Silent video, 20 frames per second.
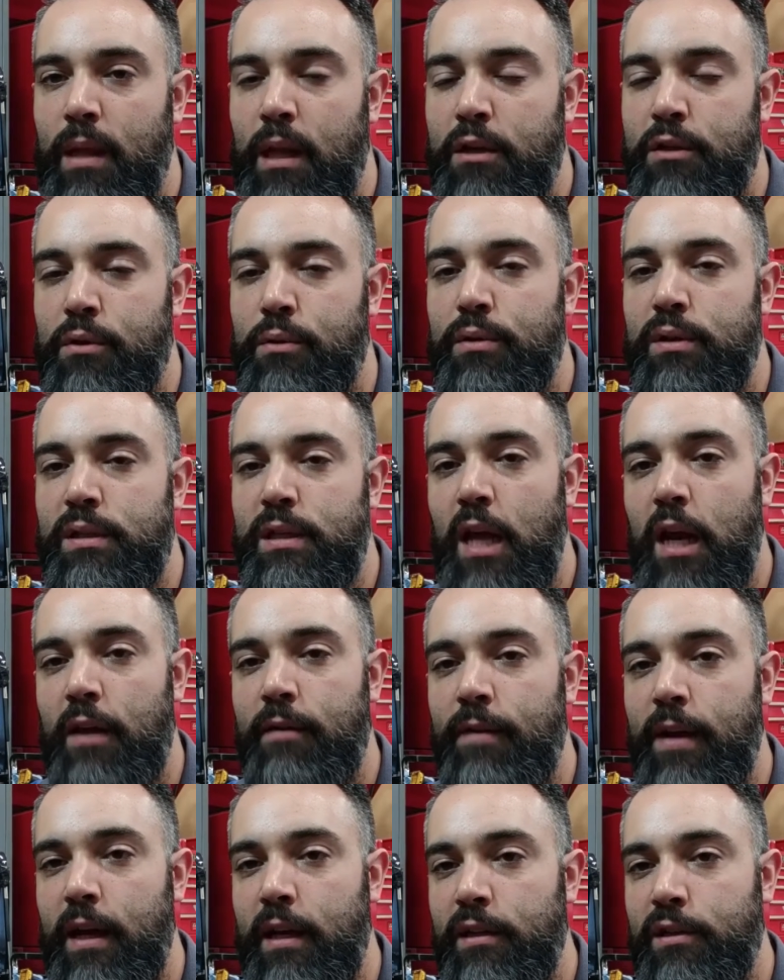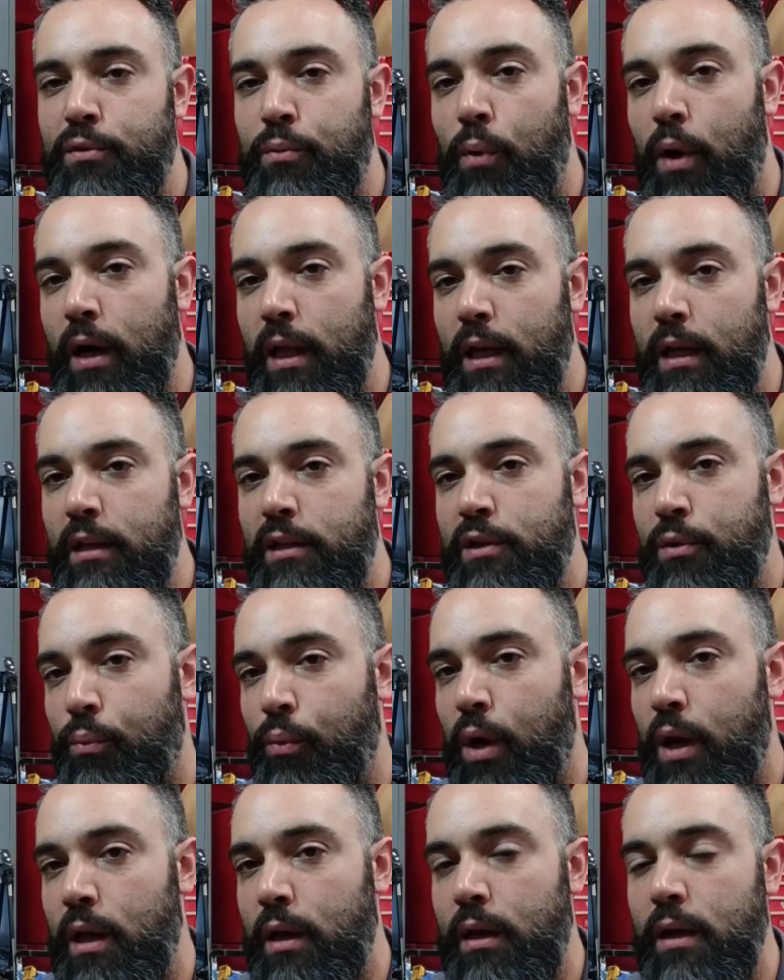So instead of a
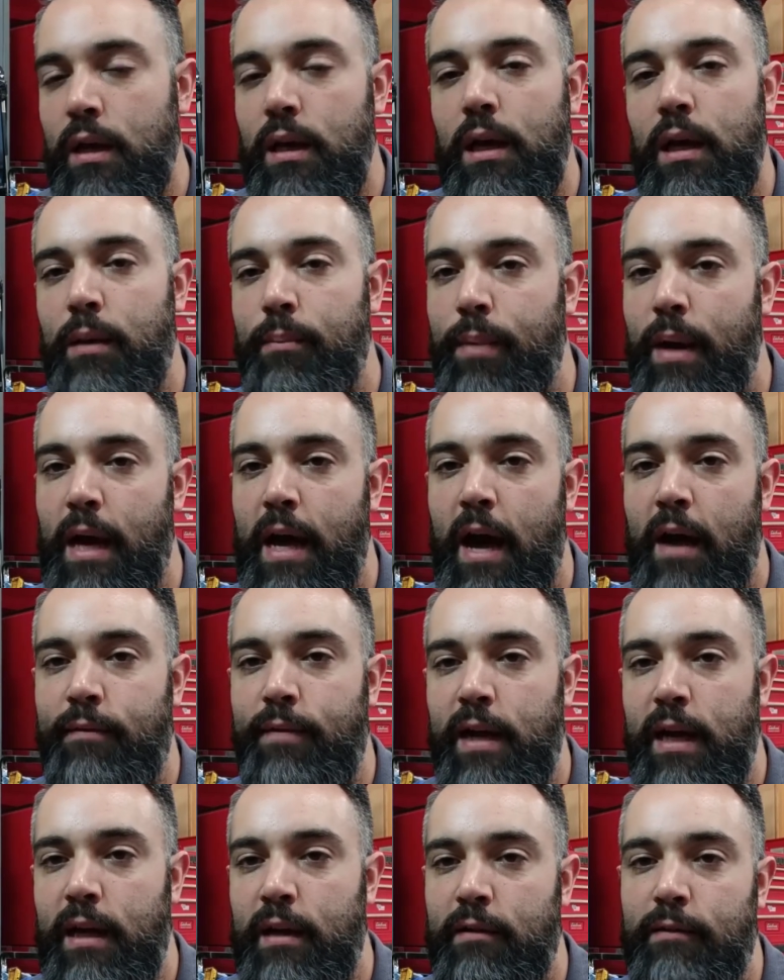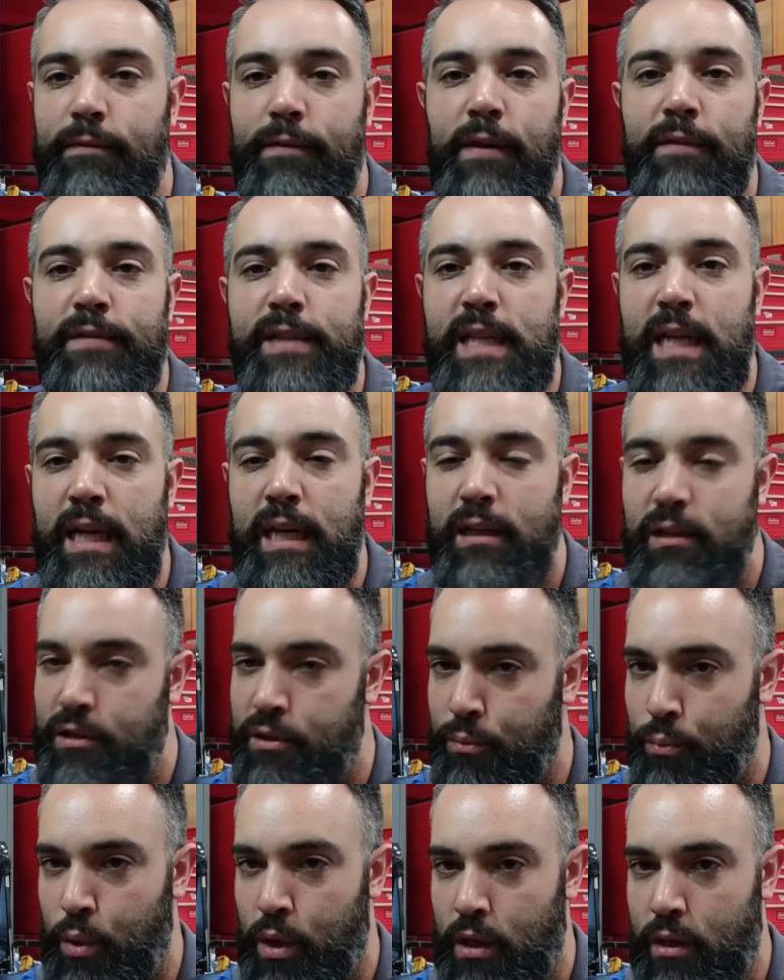20-to-1, it may have a
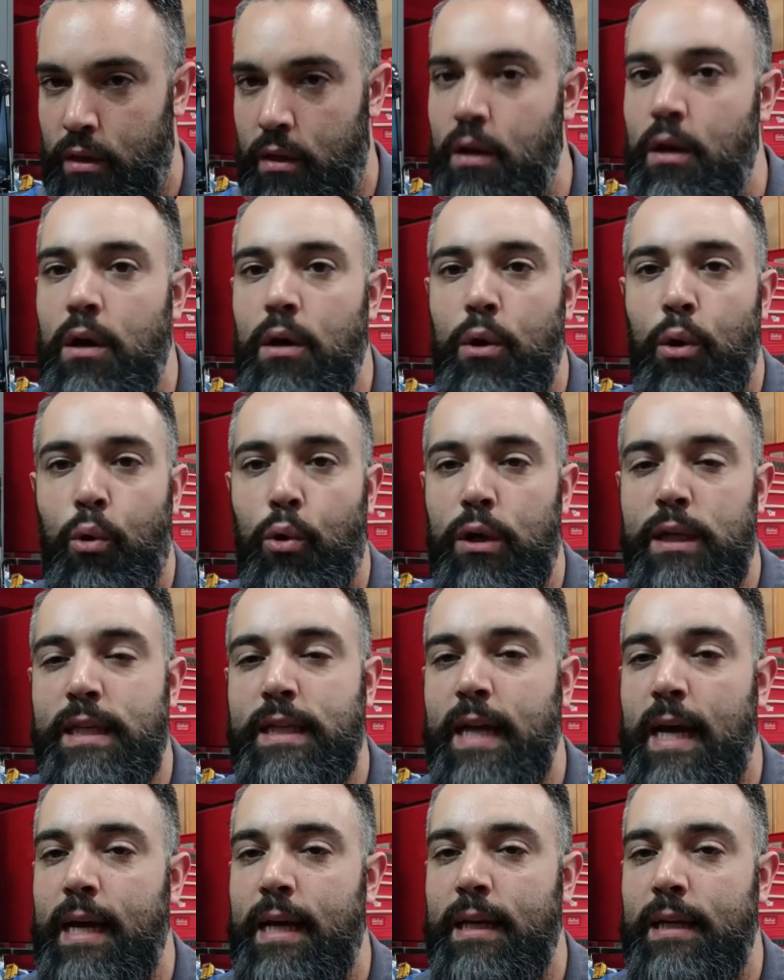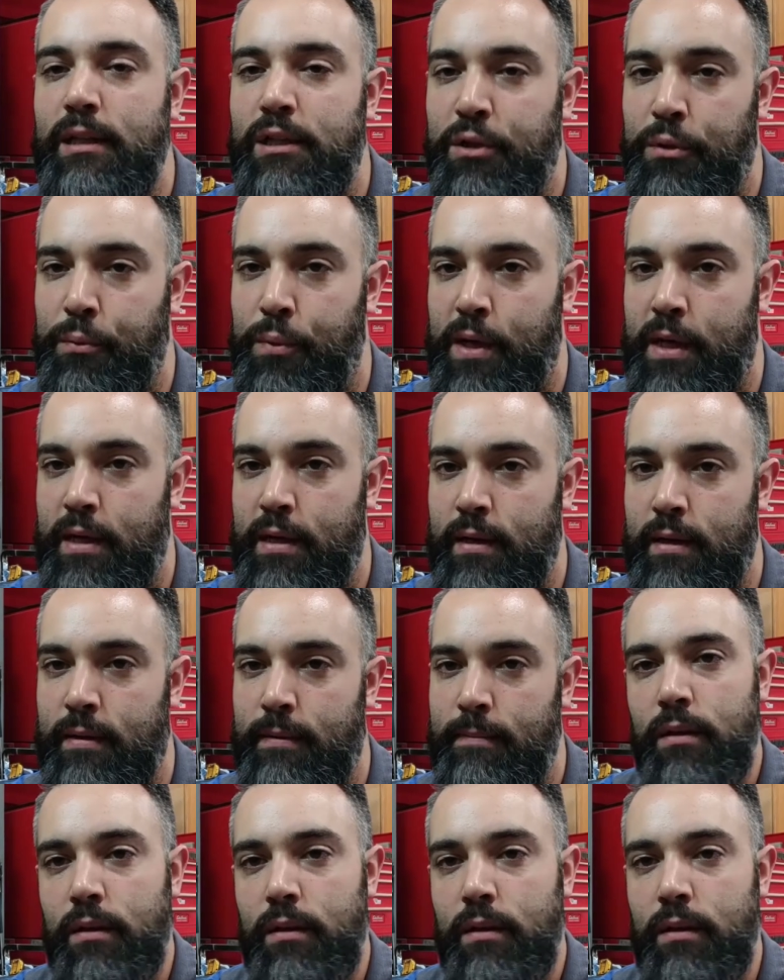15-to-1 or 10-to-1.